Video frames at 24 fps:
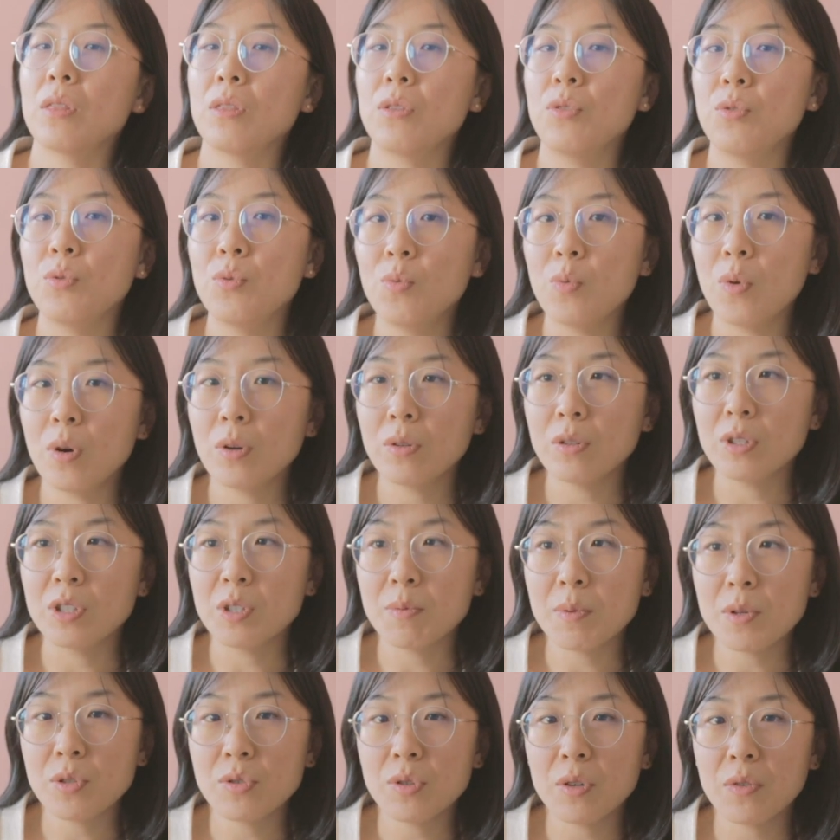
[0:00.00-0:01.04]
you want,
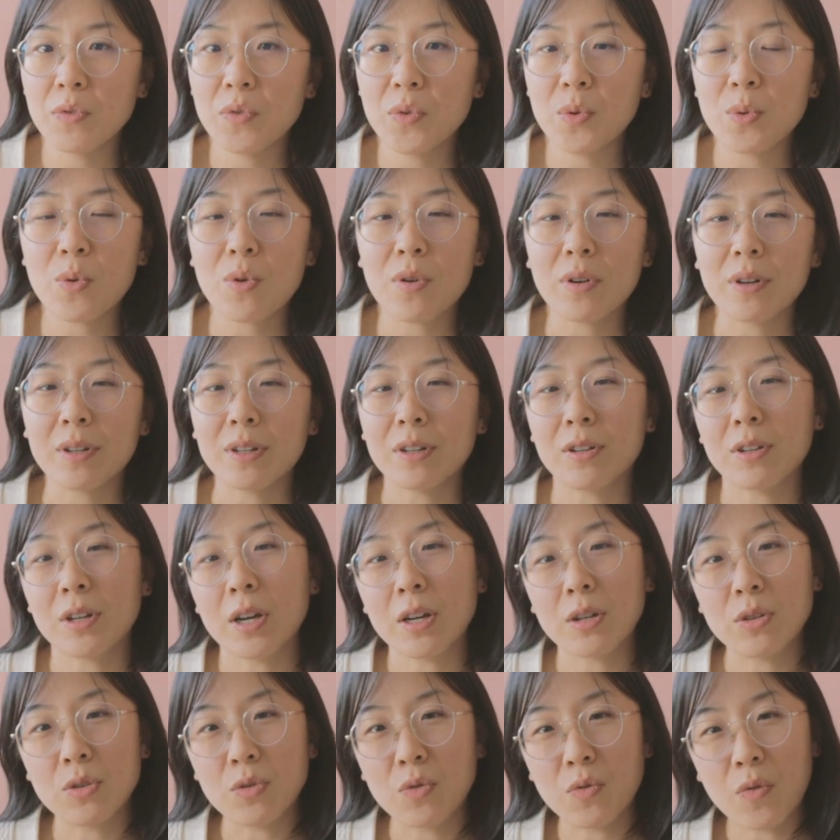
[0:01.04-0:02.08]
especially if you are in a
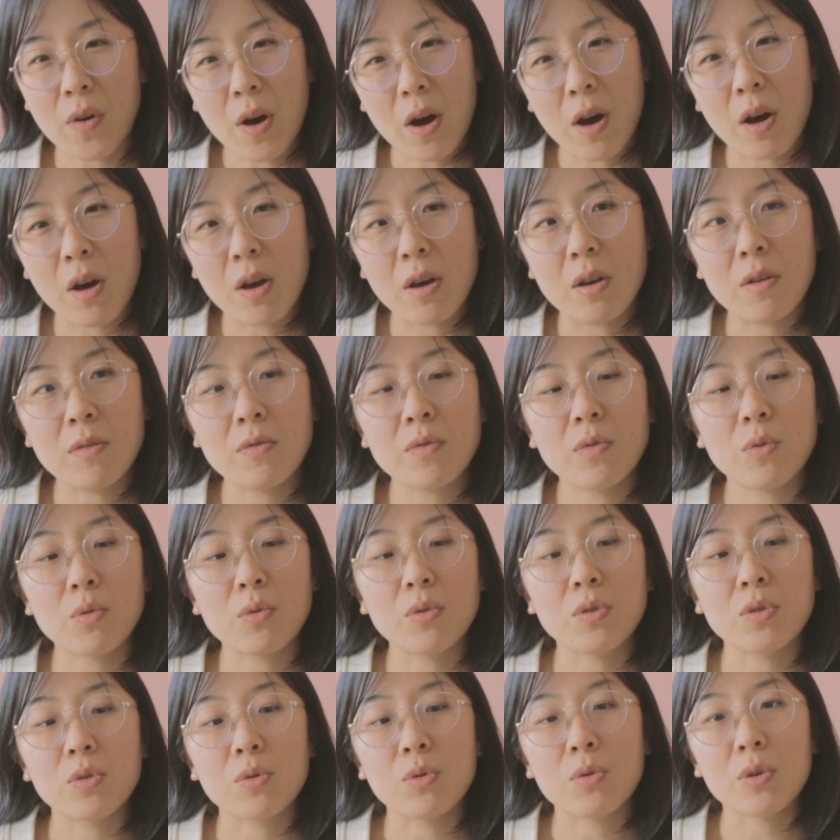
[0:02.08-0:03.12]
nine to five
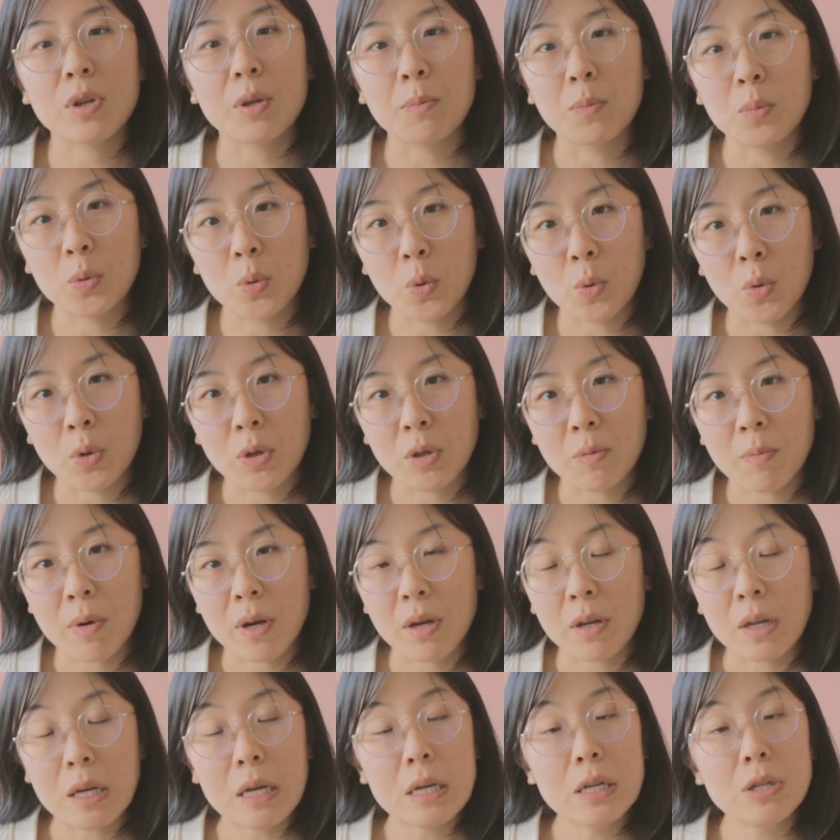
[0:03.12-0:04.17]
or you're employed
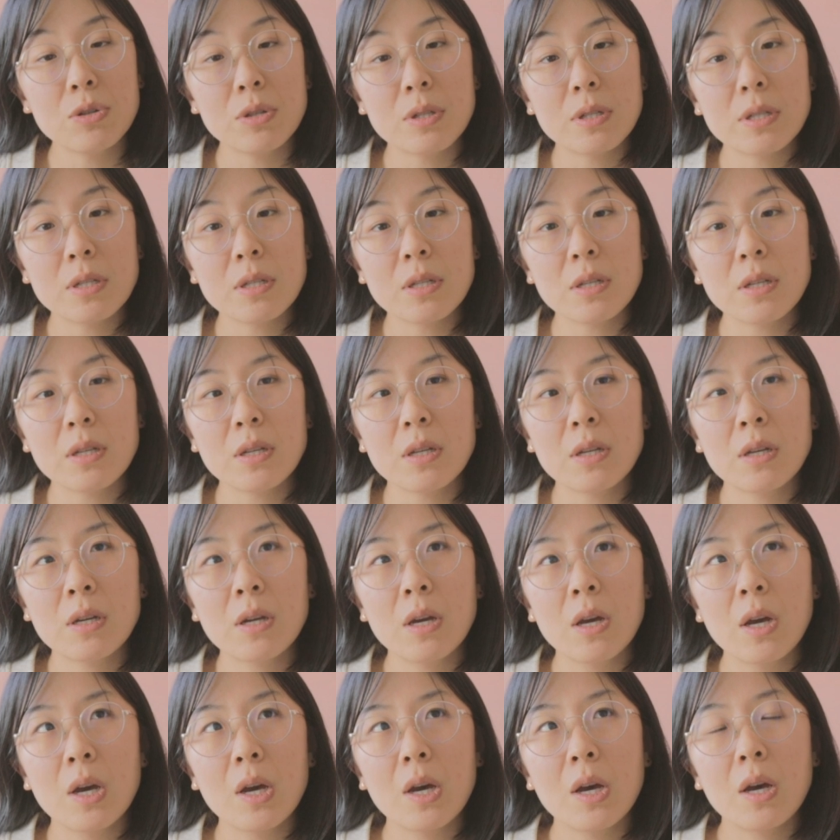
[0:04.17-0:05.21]
by an
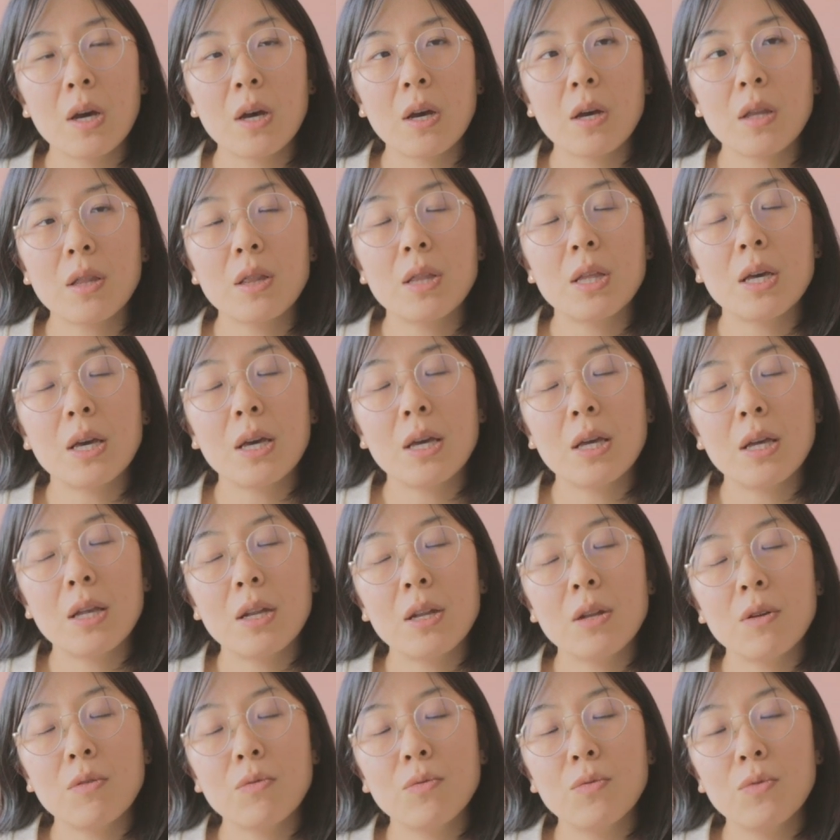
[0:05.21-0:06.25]
agency,
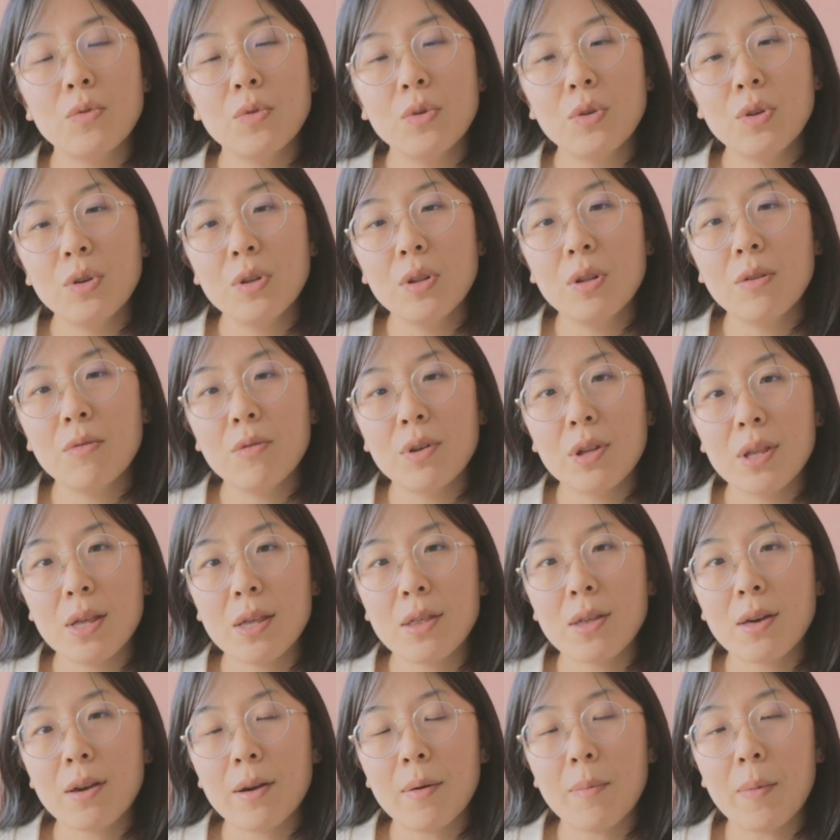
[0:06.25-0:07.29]
then really, really
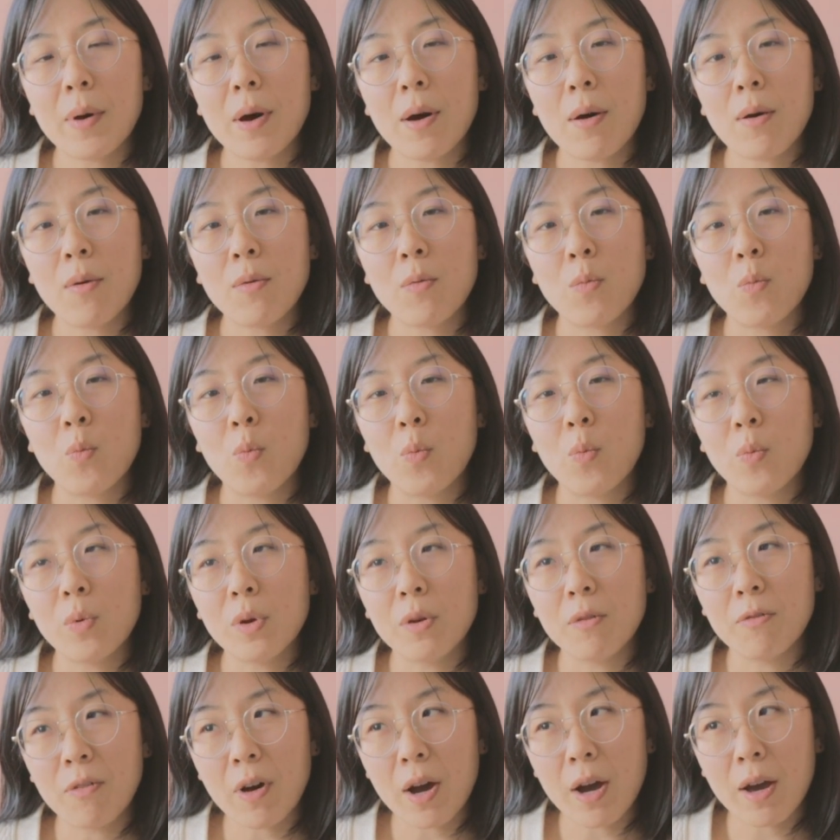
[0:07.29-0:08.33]
think about
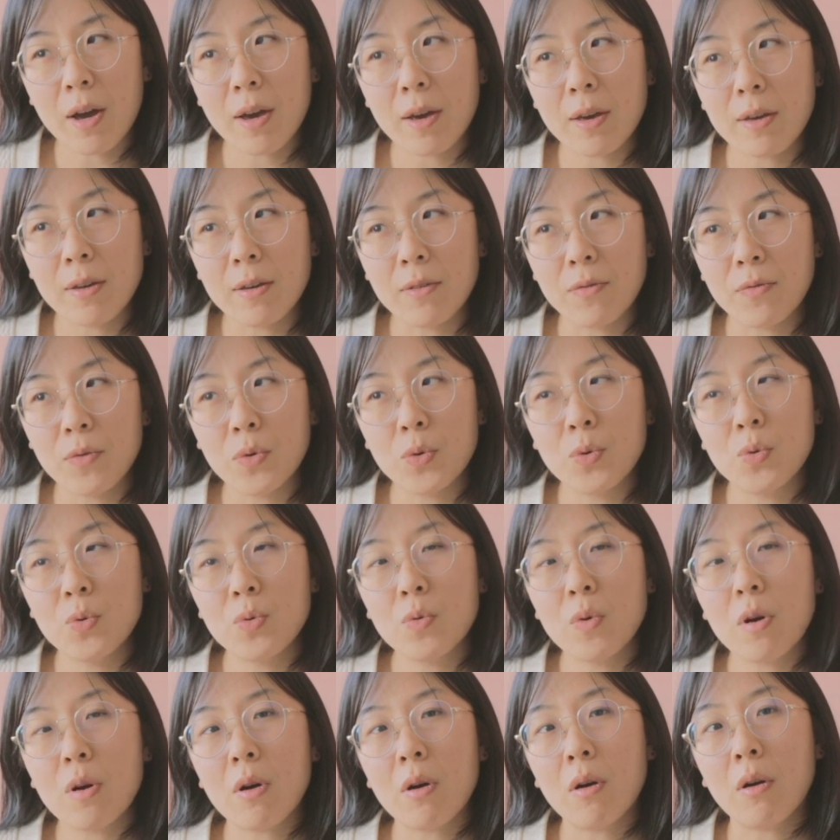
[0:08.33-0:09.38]
if I, if
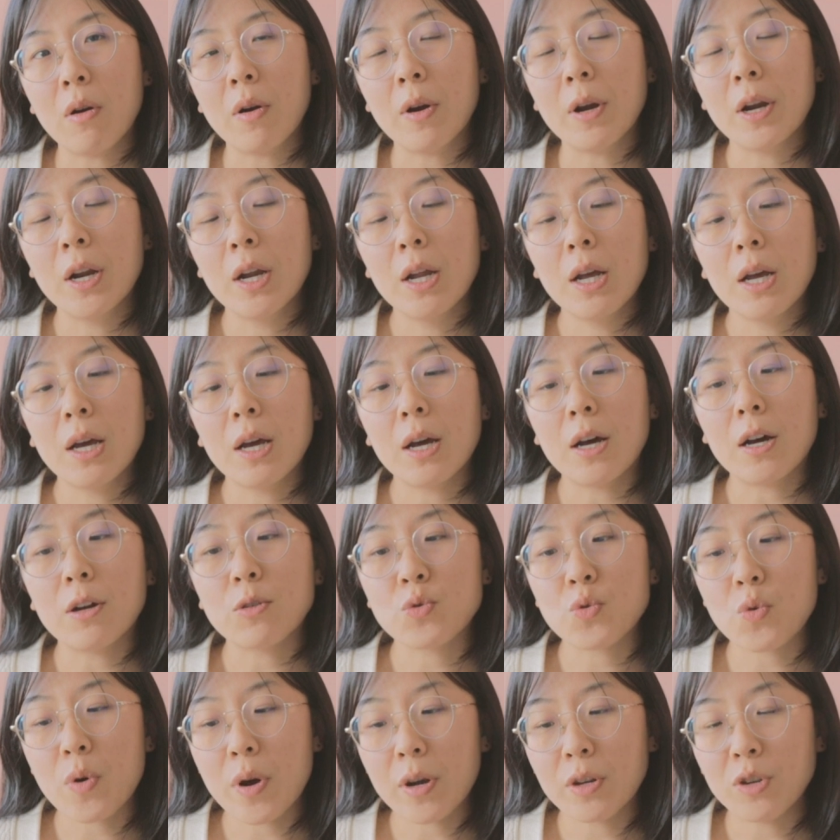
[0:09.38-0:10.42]
you are
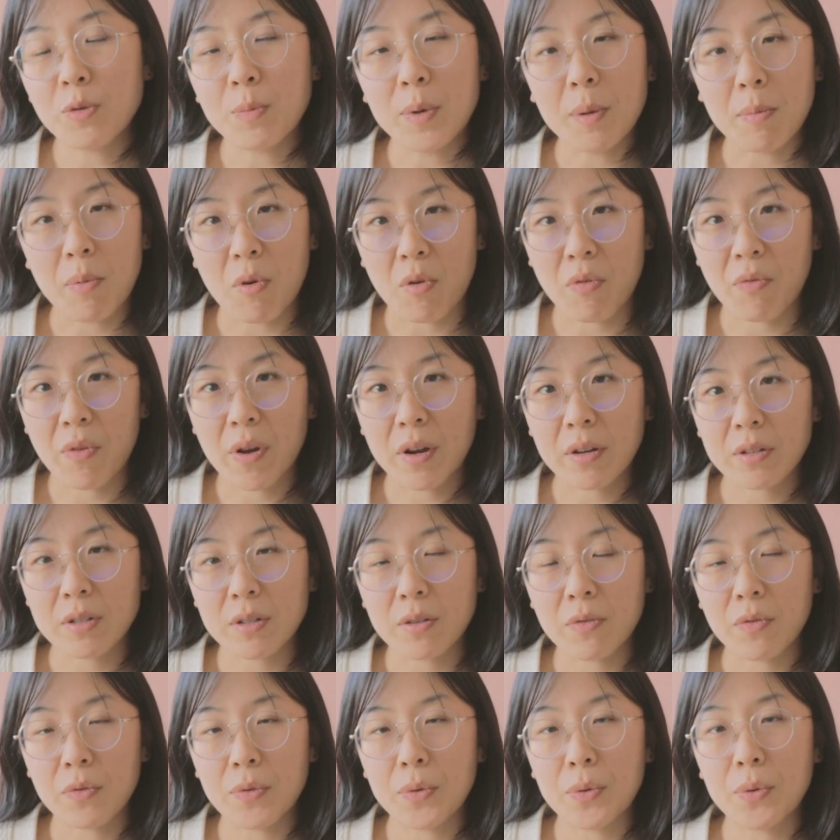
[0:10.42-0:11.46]
trying to be perfect,
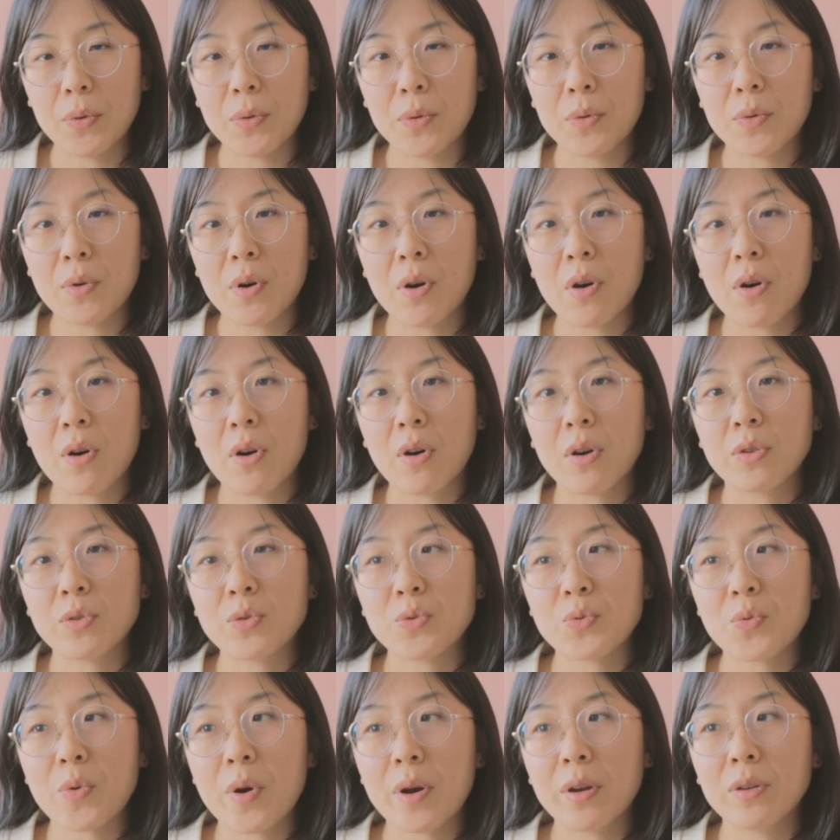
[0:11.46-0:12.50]
if you are
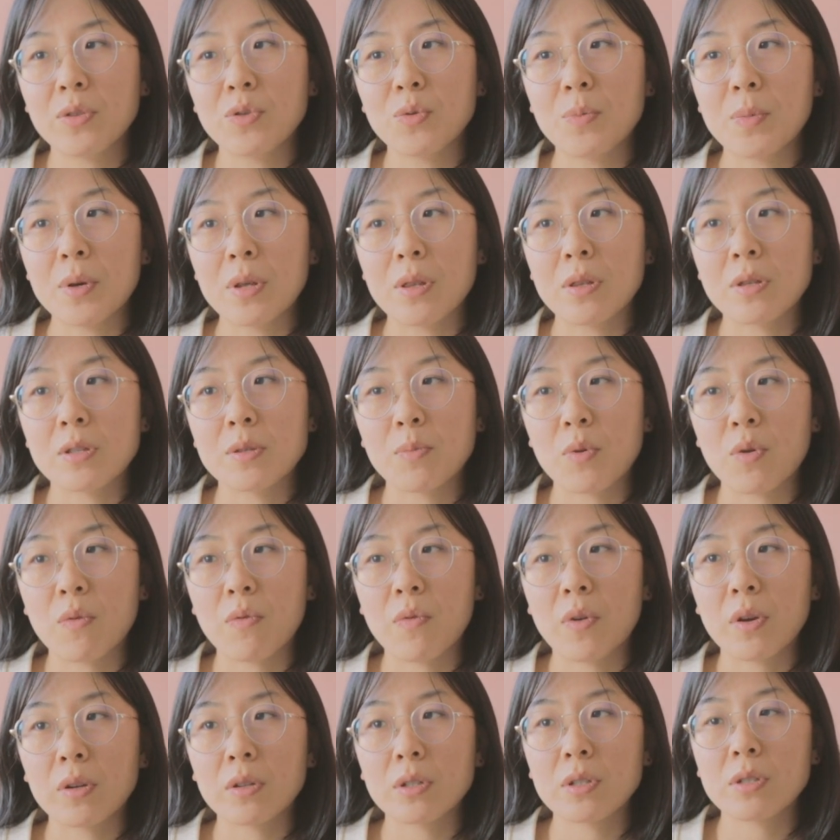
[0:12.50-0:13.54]
trying to be this
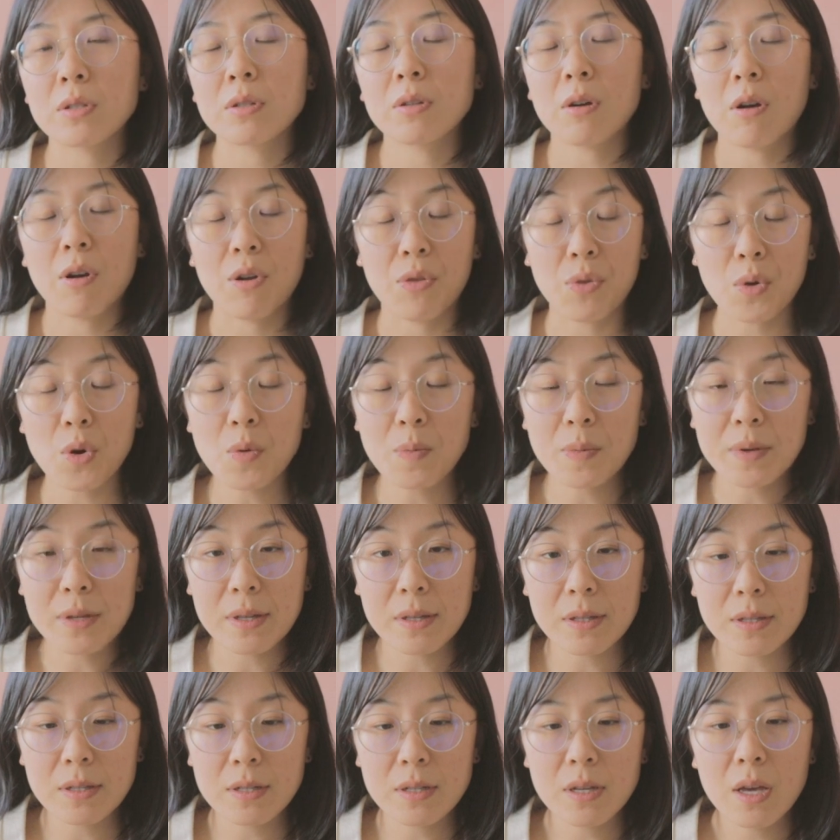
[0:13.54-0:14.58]
perfect art
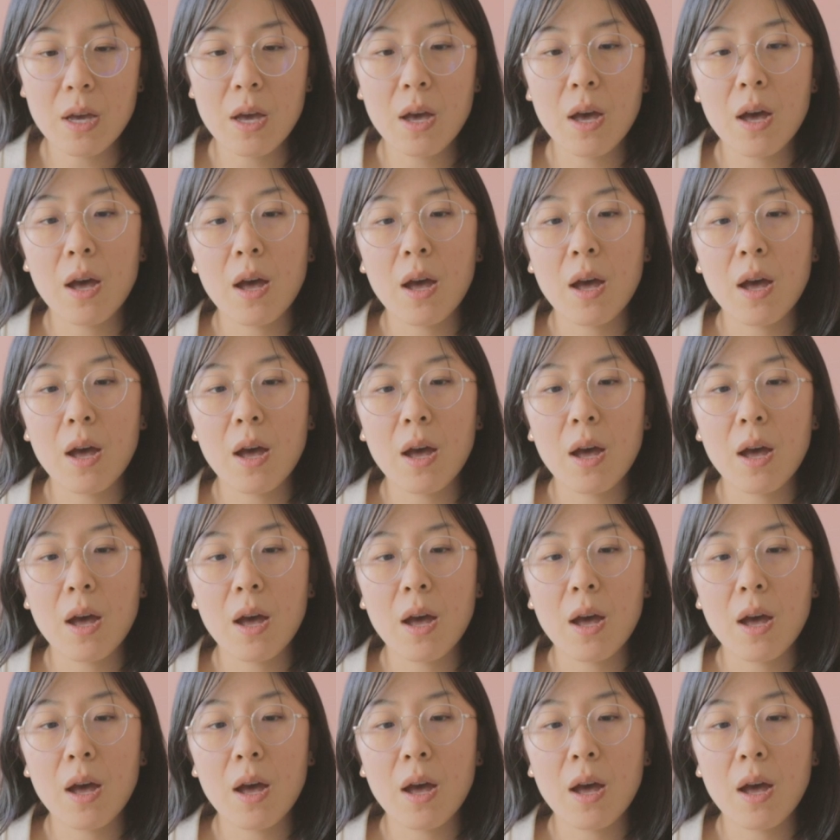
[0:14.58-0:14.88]
therapist,